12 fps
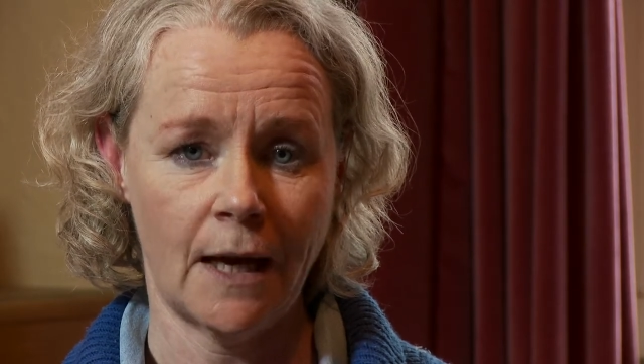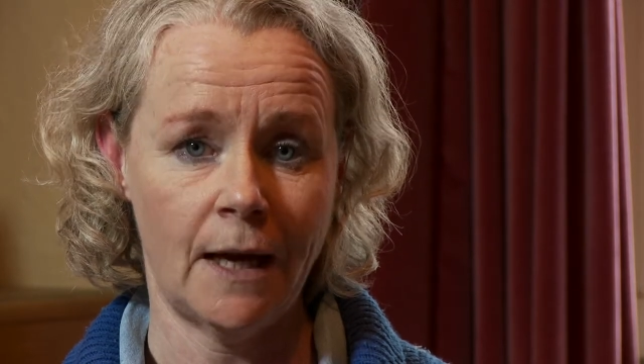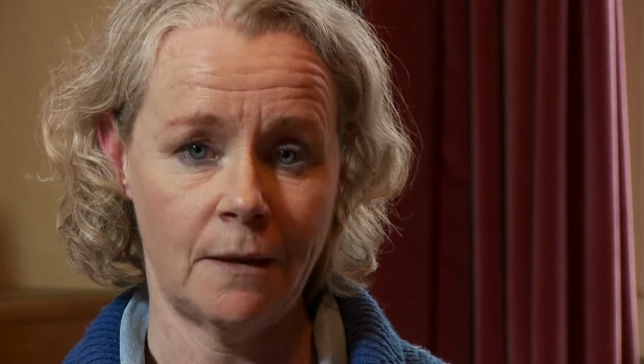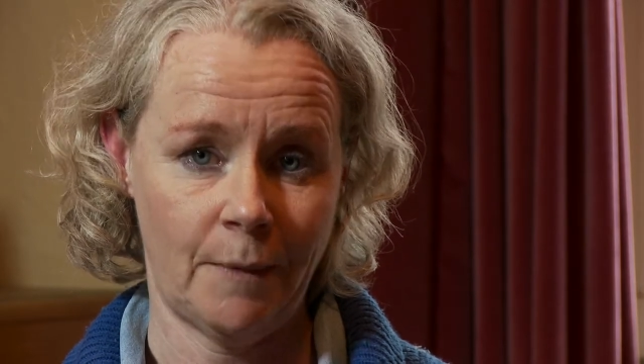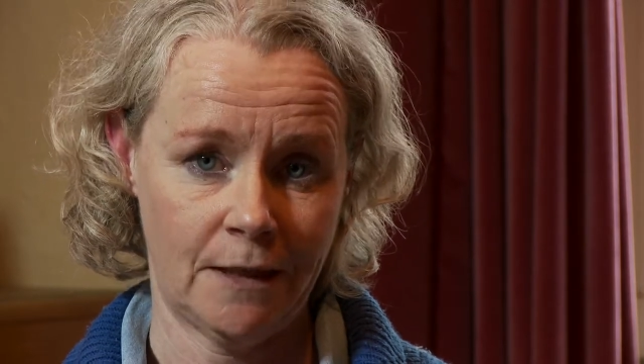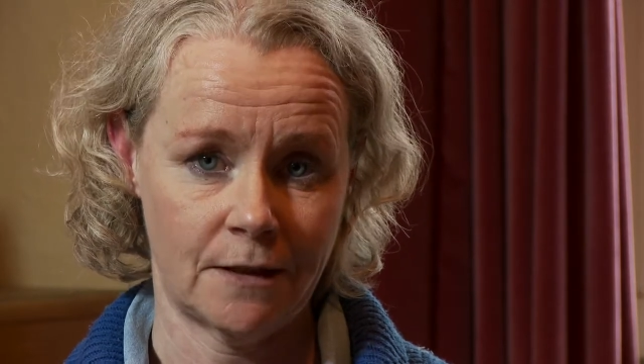
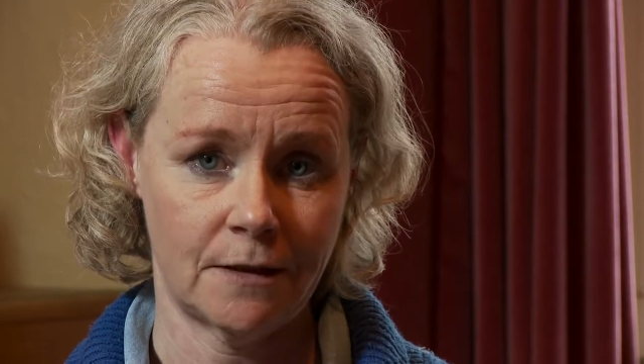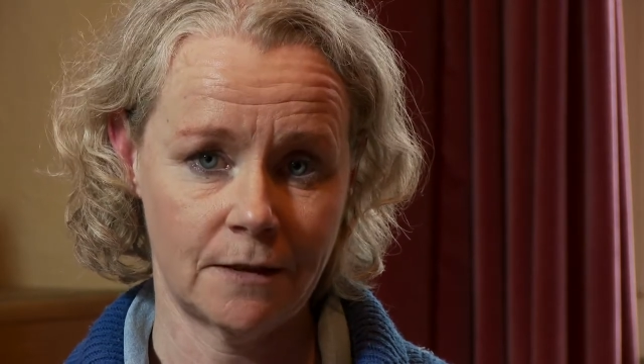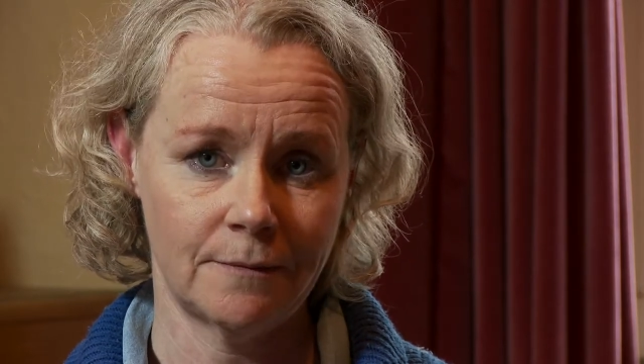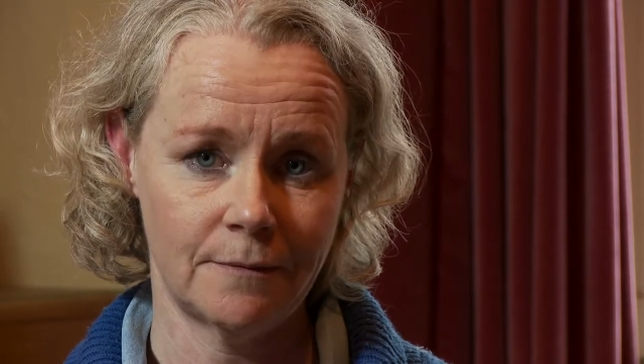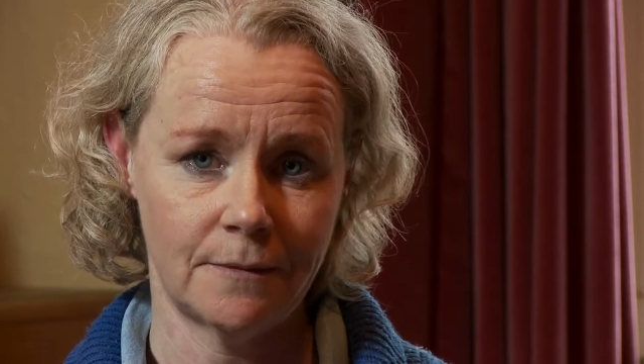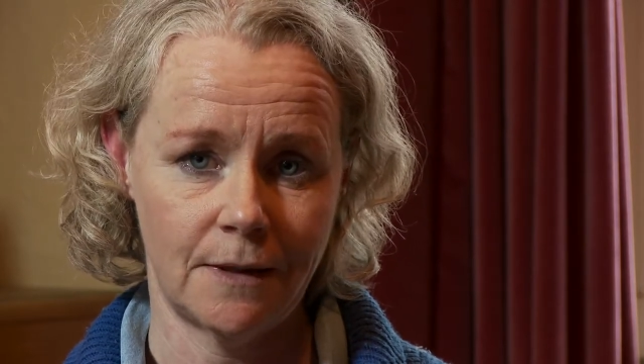animated
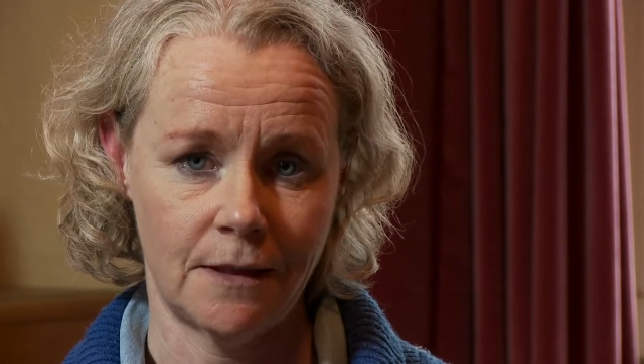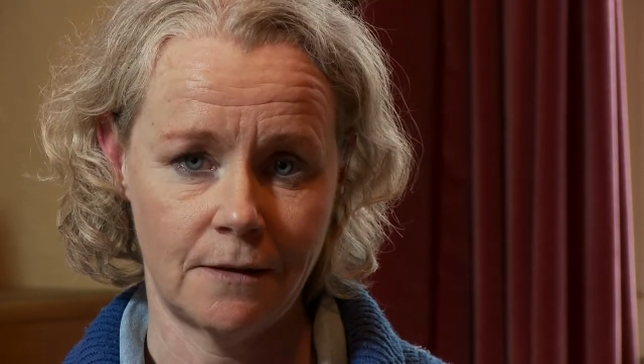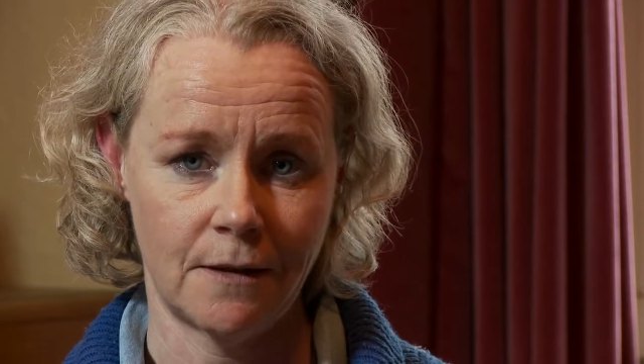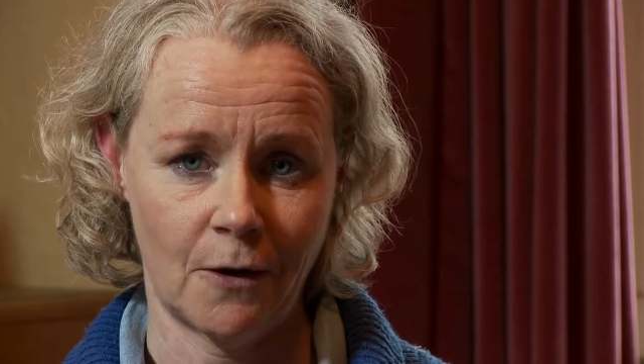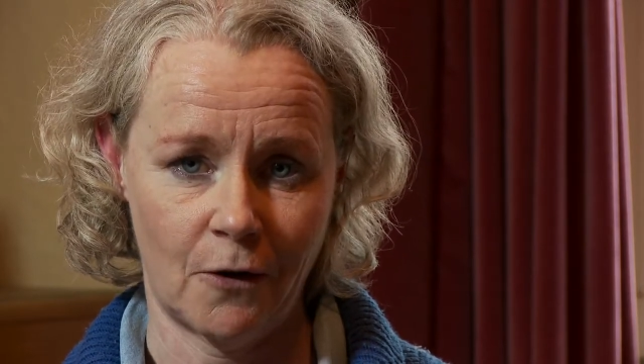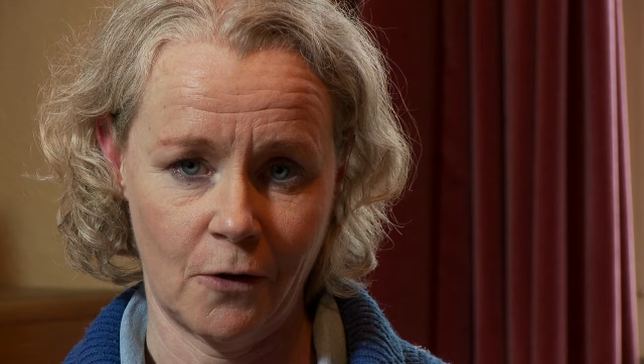
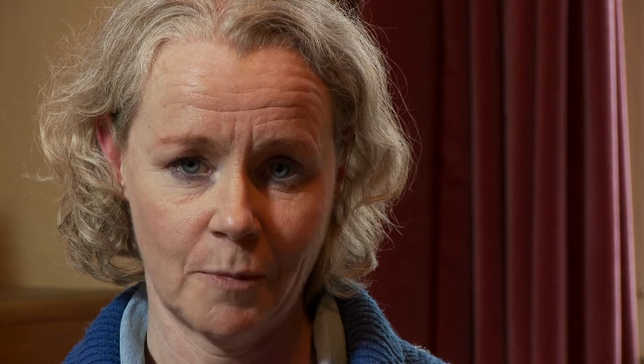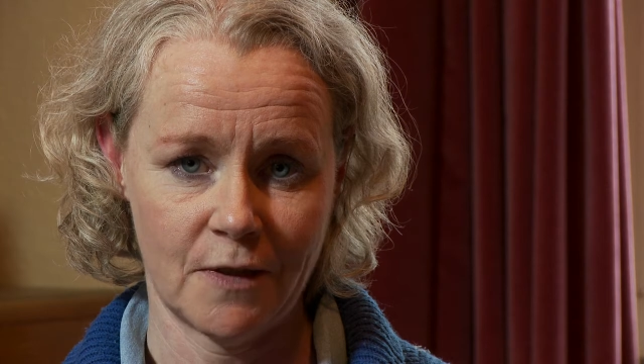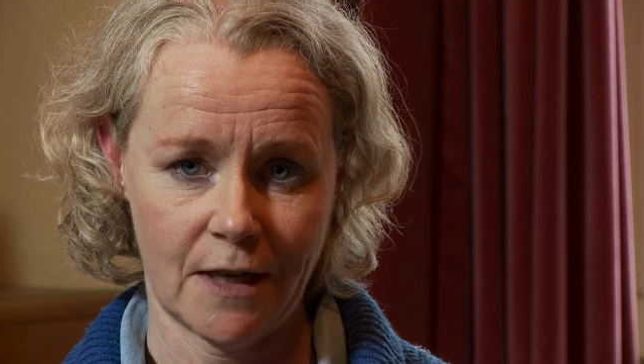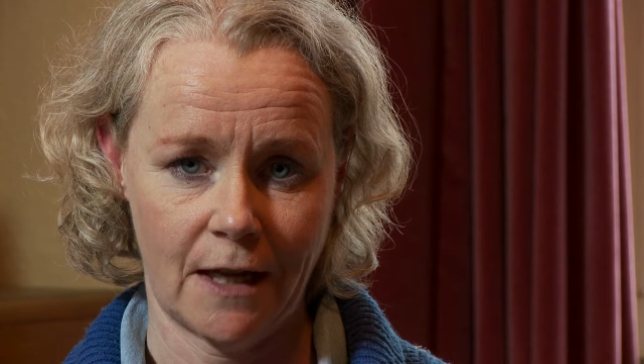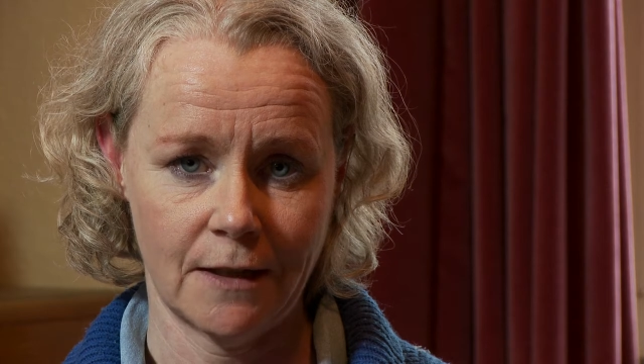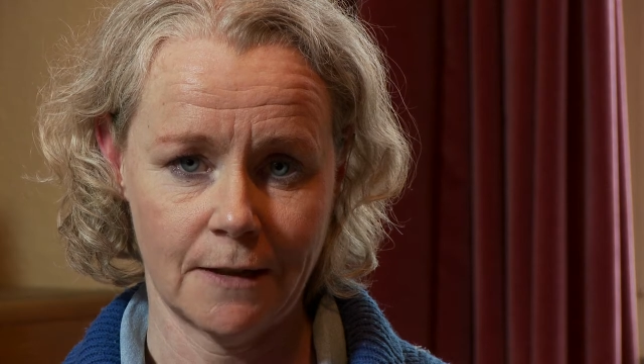in her
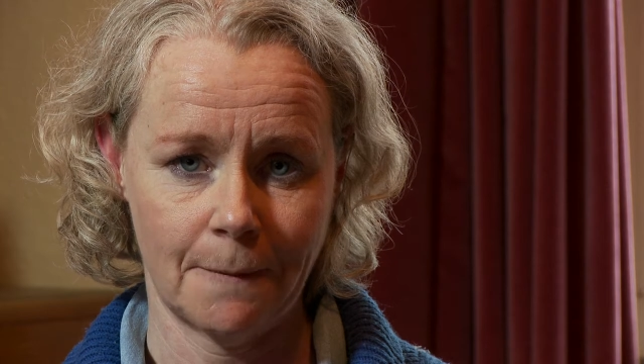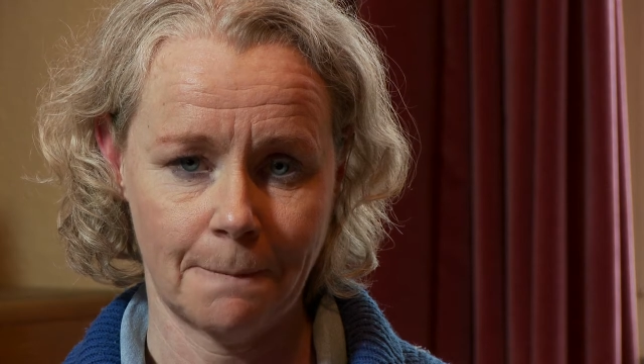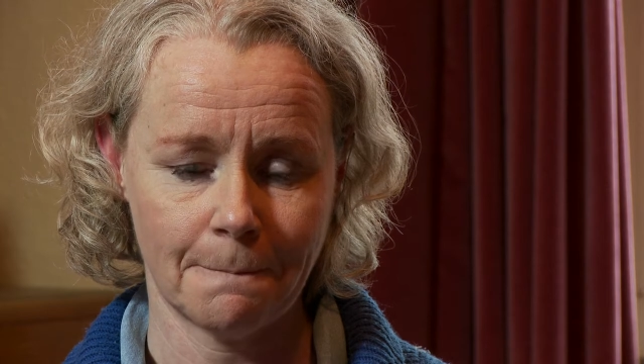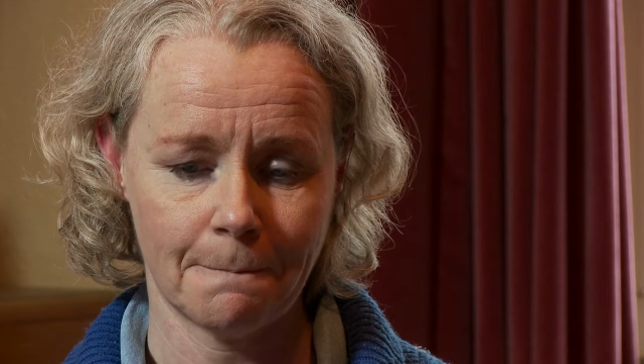upset.